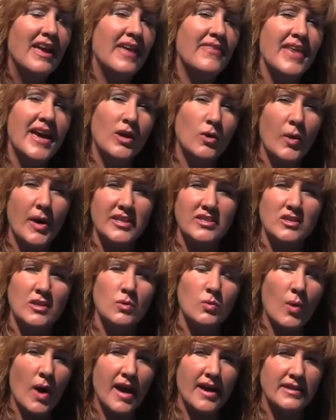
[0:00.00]
And that
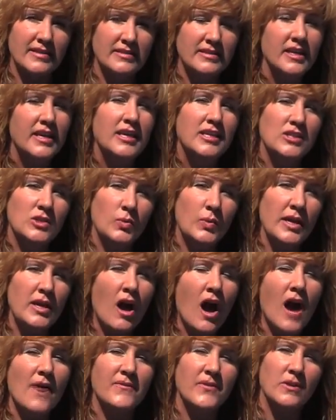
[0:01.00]
question was, do we
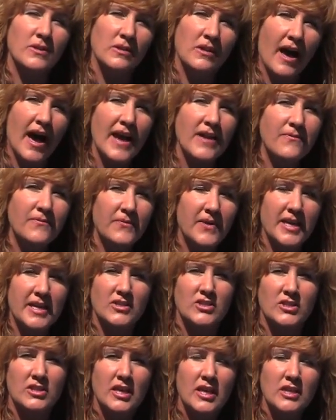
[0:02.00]
offer live
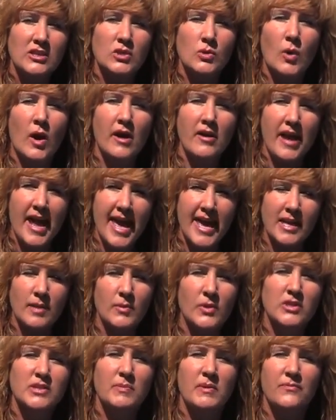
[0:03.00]
fish to our
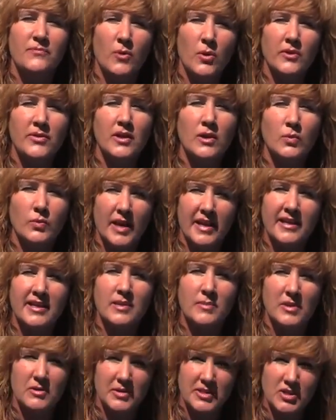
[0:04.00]
animals before they're ready
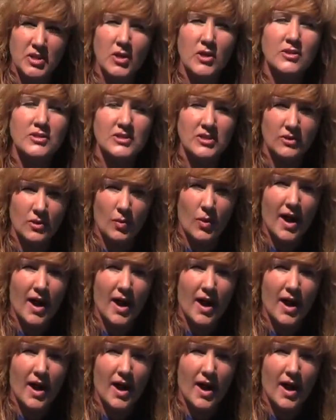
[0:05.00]
to be returned to the